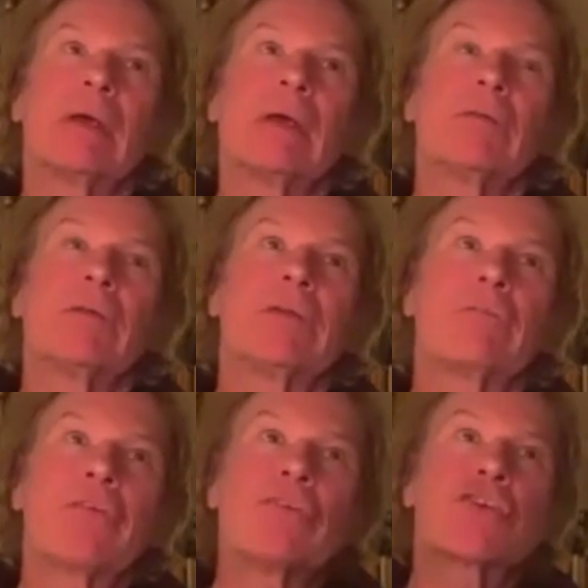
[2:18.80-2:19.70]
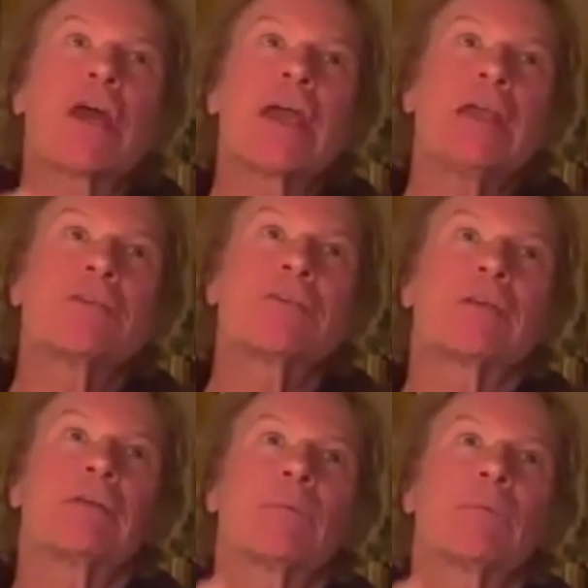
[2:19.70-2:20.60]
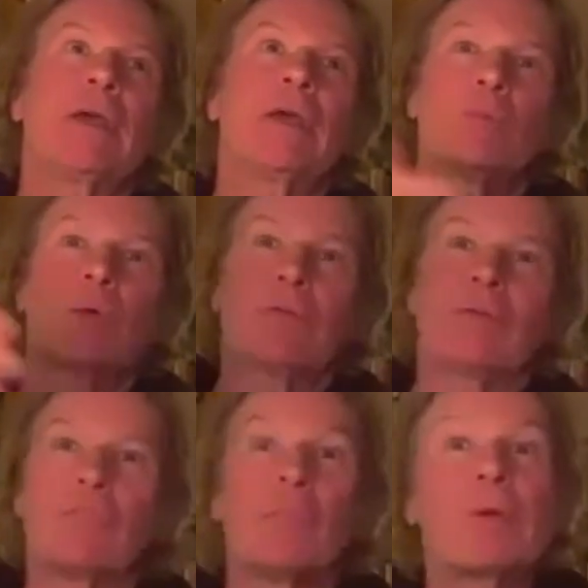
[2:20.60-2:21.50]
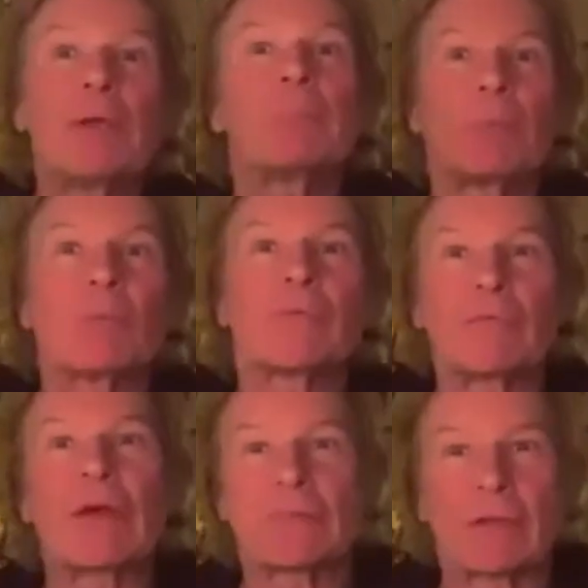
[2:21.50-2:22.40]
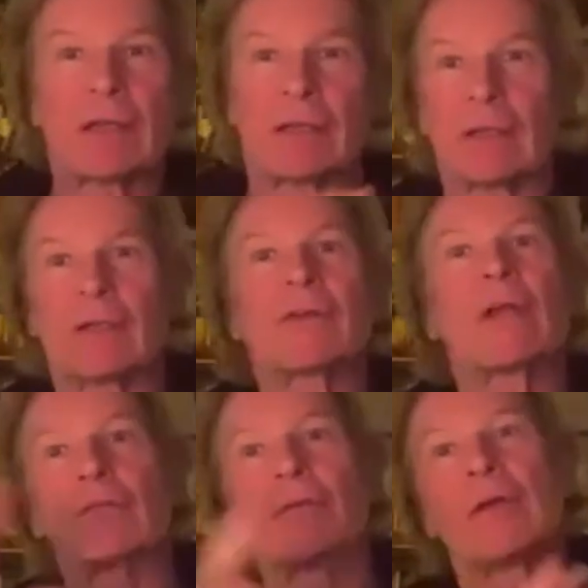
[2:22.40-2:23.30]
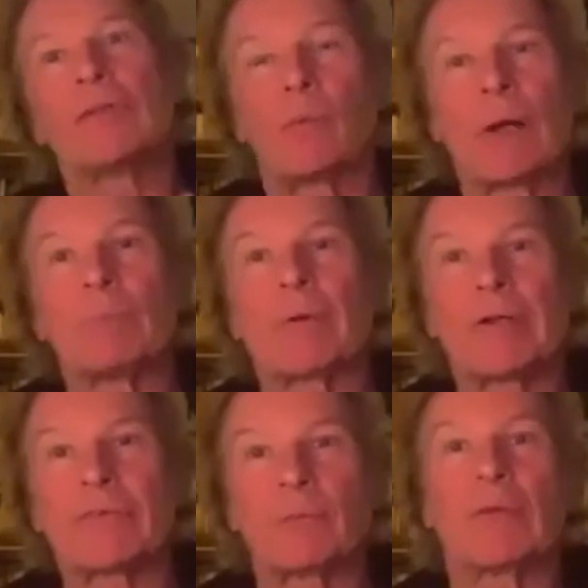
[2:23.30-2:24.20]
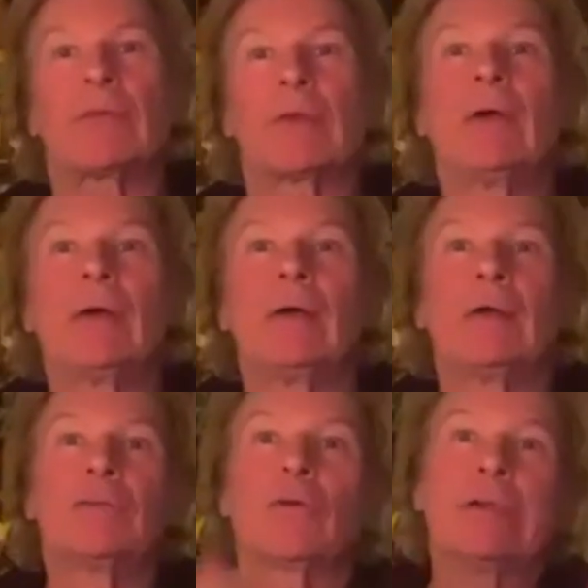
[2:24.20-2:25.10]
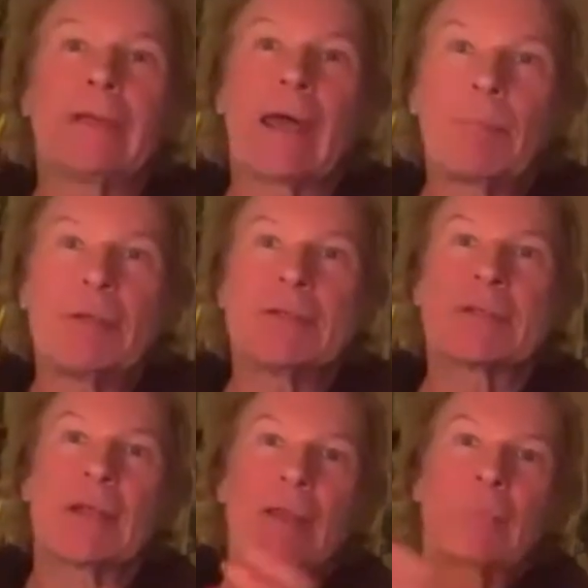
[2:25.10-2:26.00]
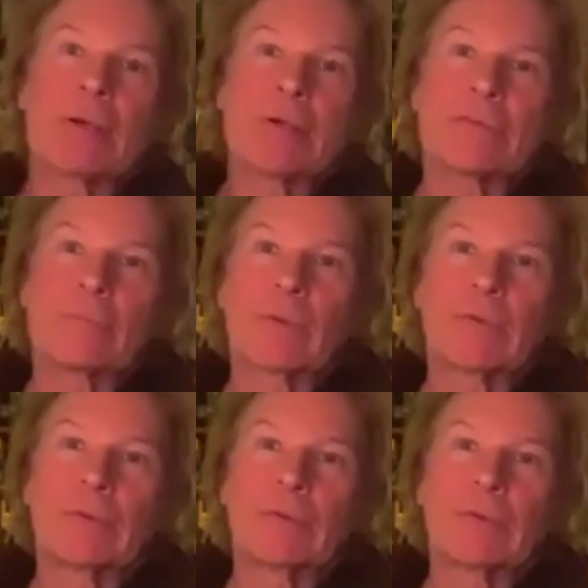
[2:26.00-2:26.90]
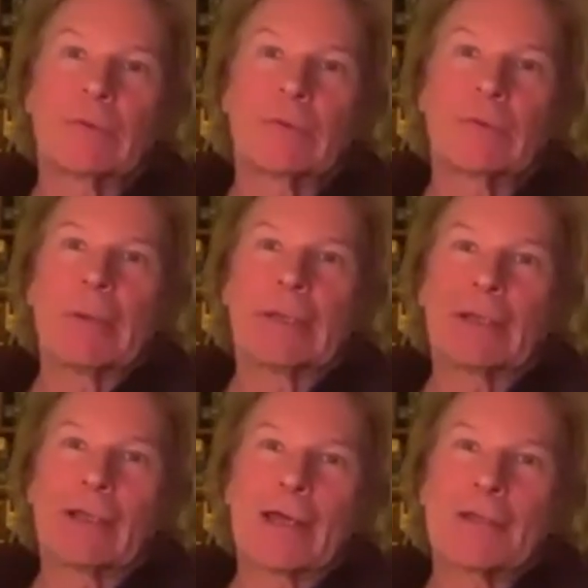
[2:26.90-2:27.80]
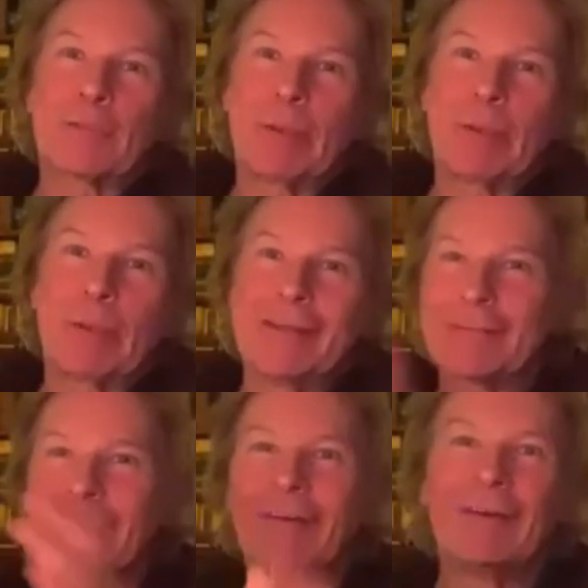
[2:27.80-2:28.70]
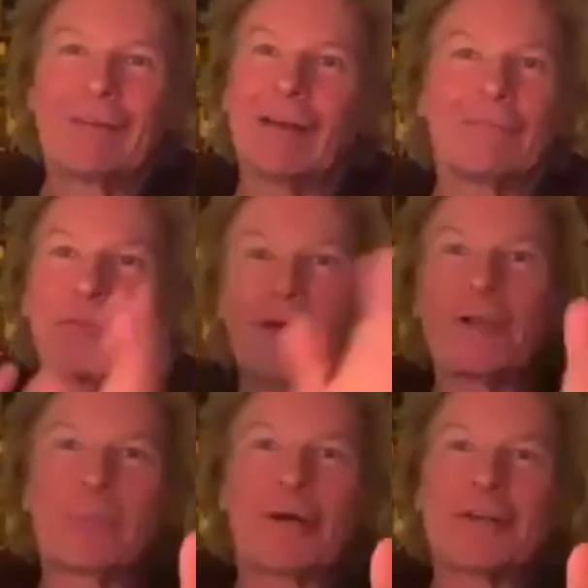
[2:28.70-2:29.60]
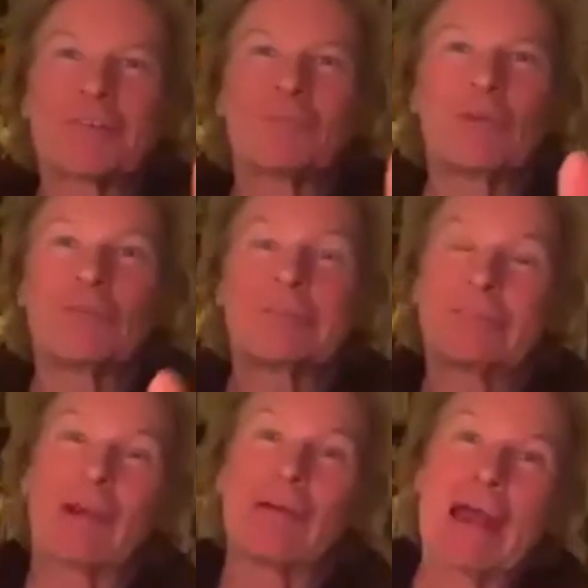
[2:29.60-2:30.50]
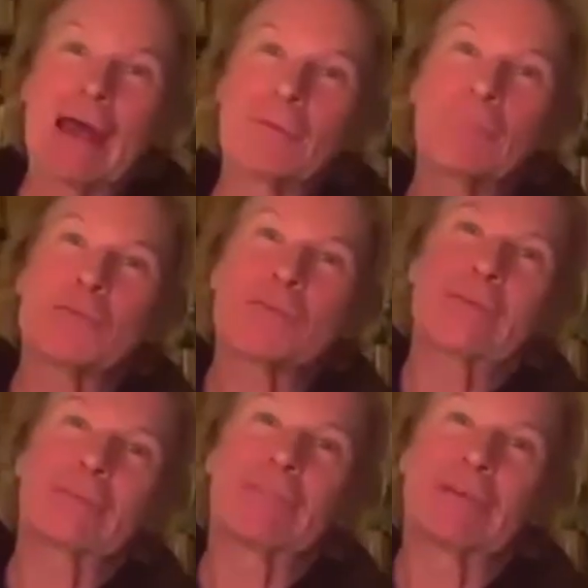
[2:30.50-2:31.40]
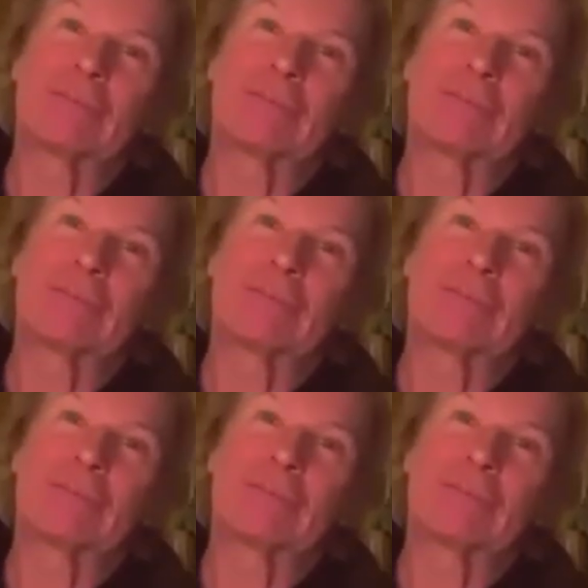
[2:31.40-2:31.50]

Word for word: the different Shanes that appeared with different people was fascinating in itself. You know, he's one person with Johnny Depp, he's another person with Bobby Gillespie, he's a, a third person with Gerry Adams, the, the,